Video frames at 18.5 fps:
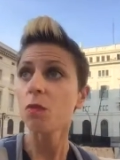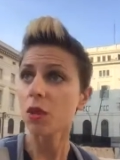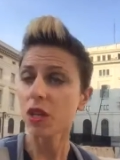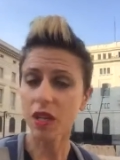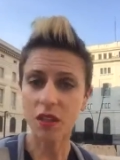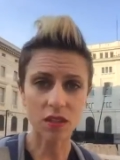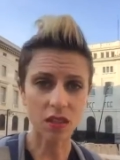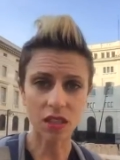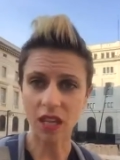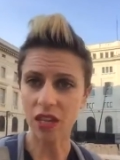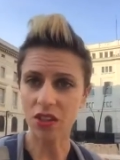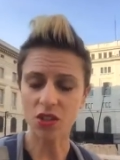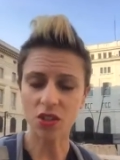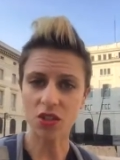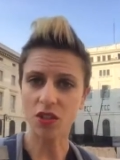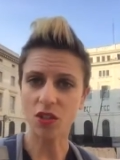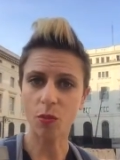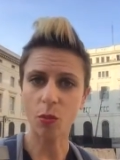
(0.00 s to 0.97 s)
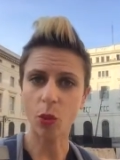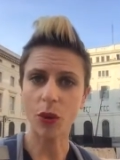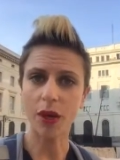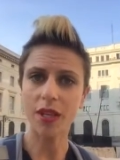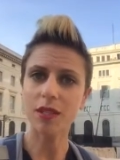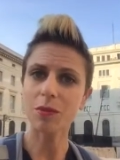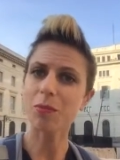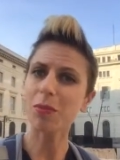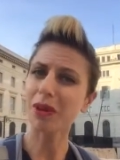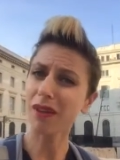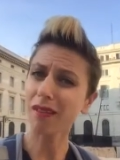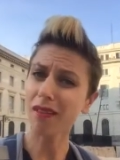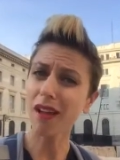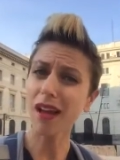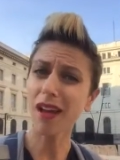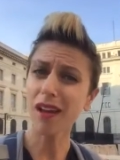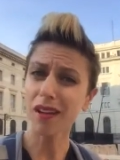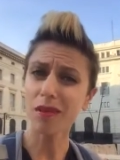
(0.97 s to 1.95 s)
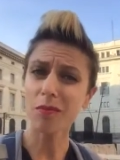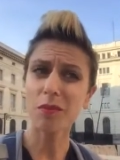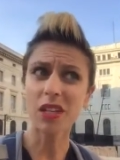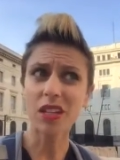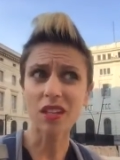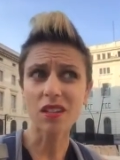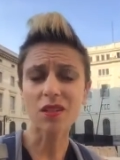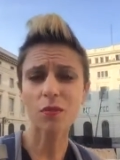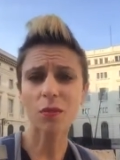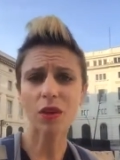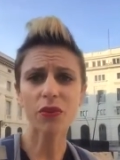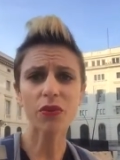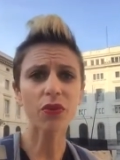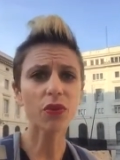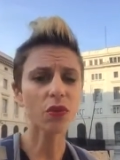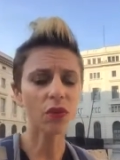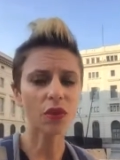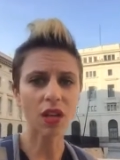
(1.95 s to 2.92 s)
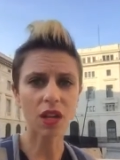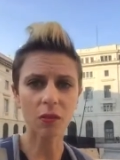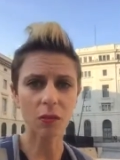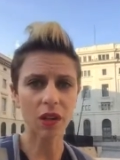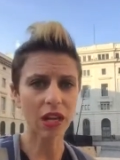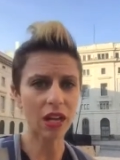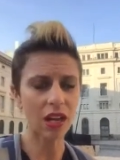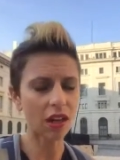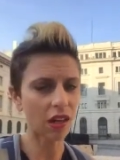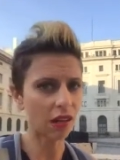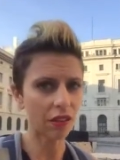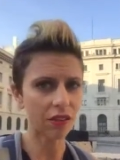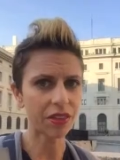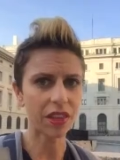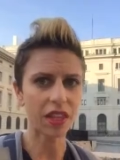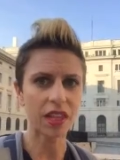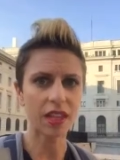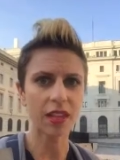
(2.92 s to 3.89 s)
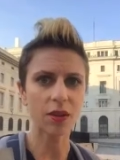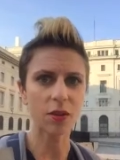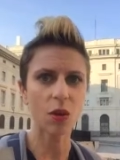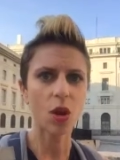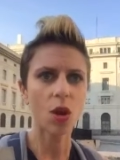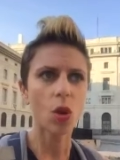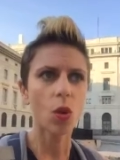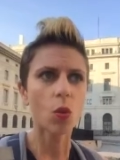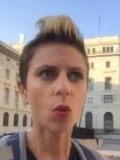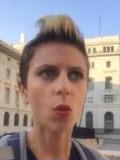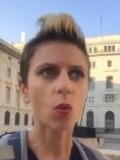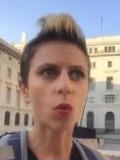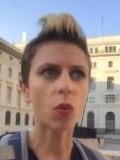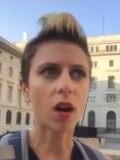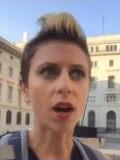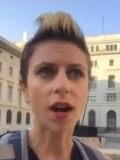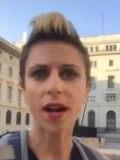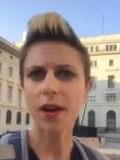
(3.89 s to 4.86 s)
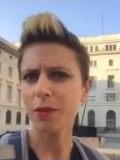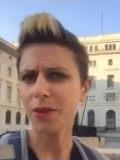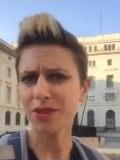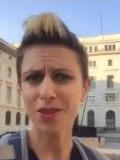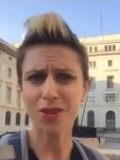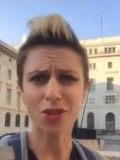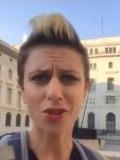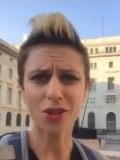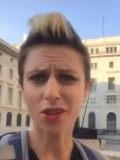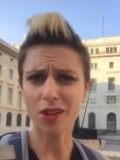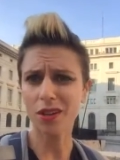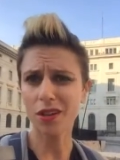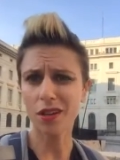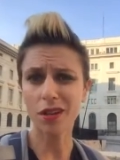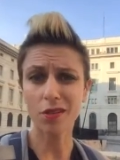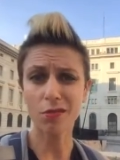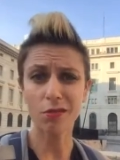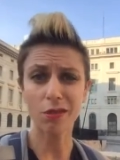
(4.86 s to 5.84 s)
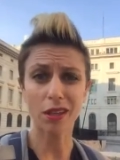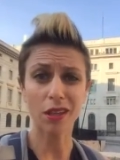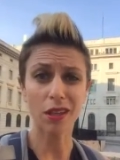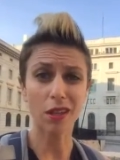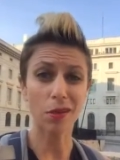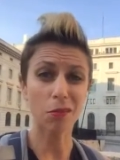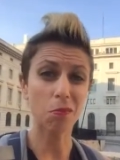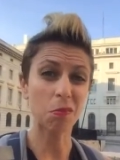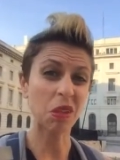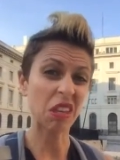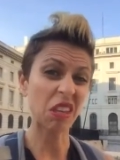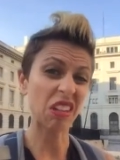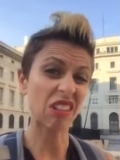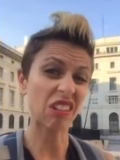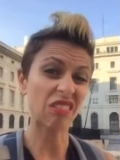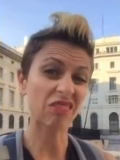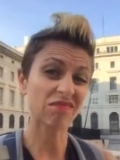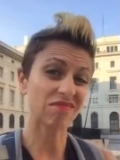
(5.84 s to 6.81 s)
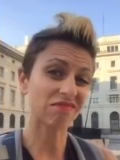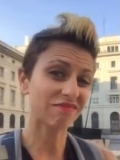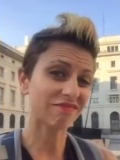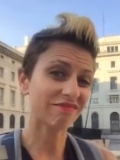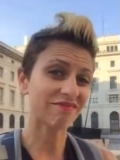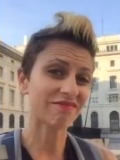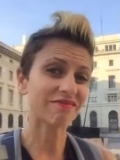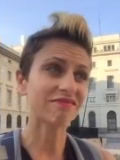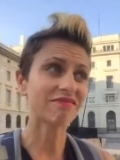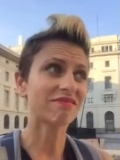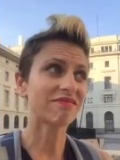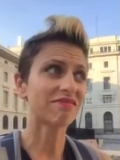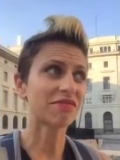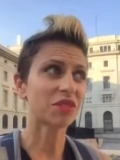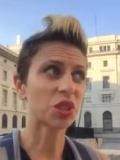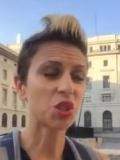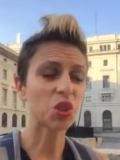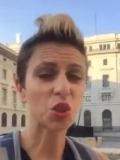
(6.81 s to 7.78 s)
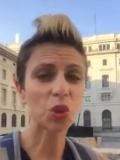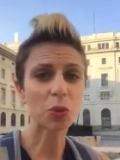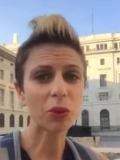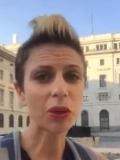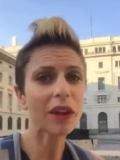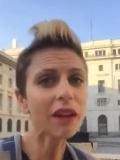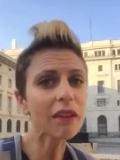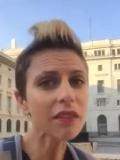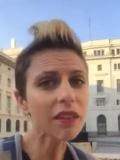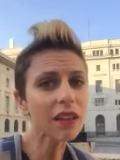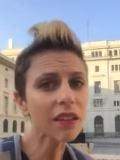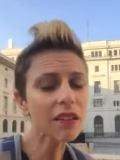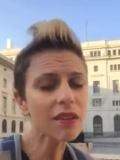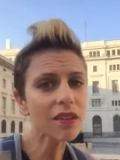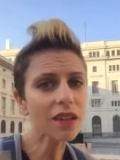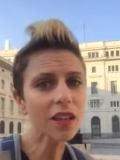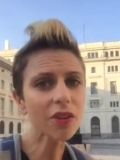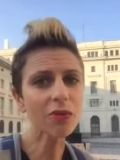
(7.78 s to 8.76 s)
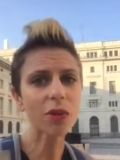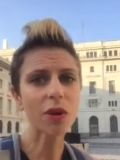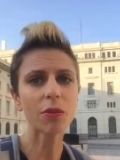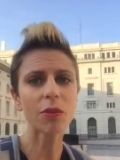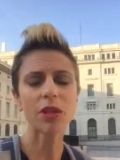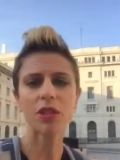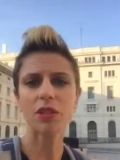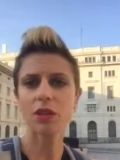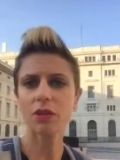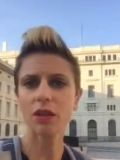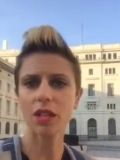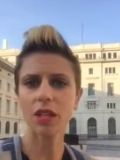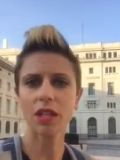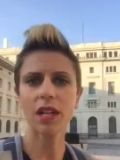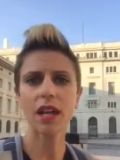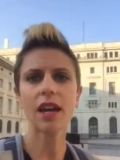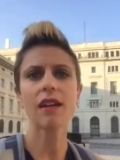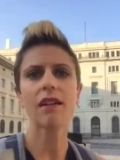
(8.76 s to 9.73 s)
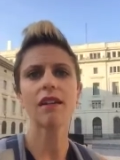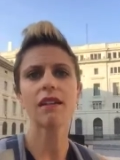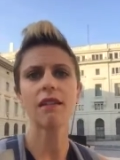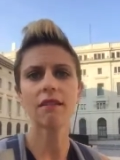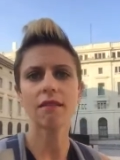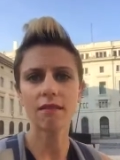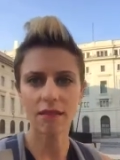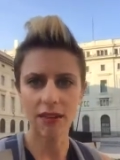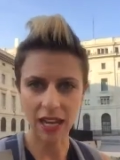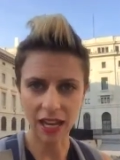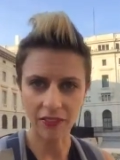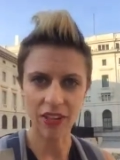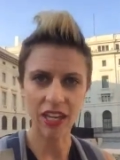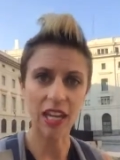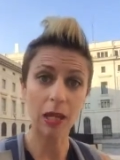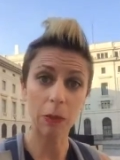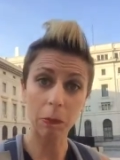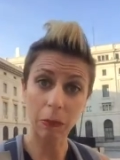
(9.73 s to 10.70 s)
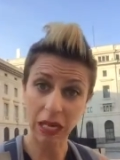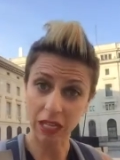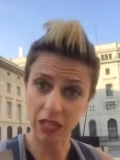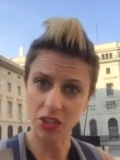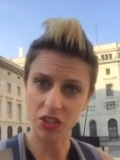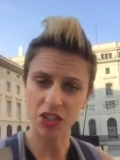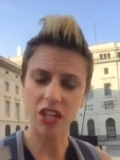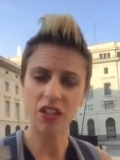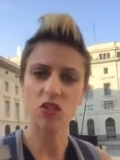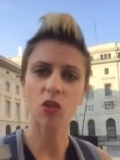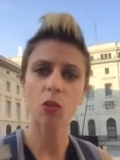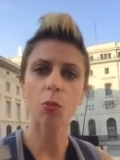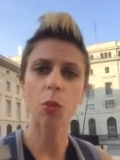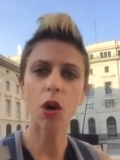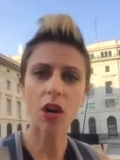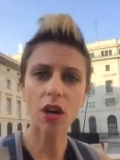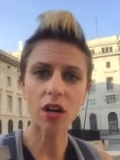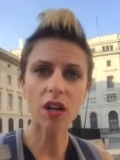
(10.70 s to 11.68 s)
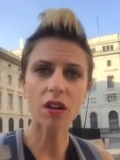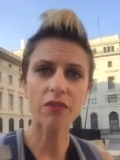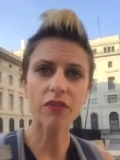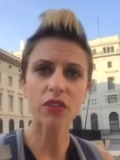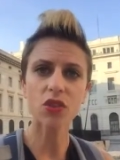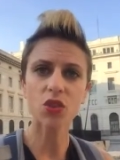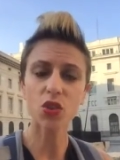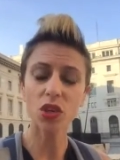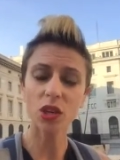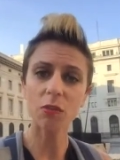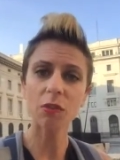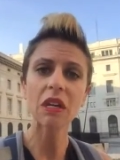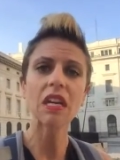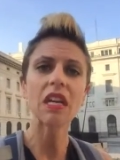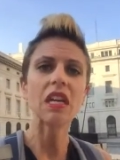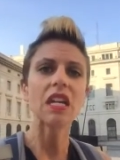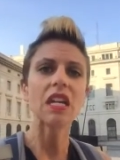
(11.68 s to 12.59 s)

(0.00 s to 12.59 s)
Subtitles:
because of the ages of the boys, but a lot because of my food and my health. And I wasn't sure it could really be super healthy and safe while we do it, and how to navigate and manage that. So part of this trip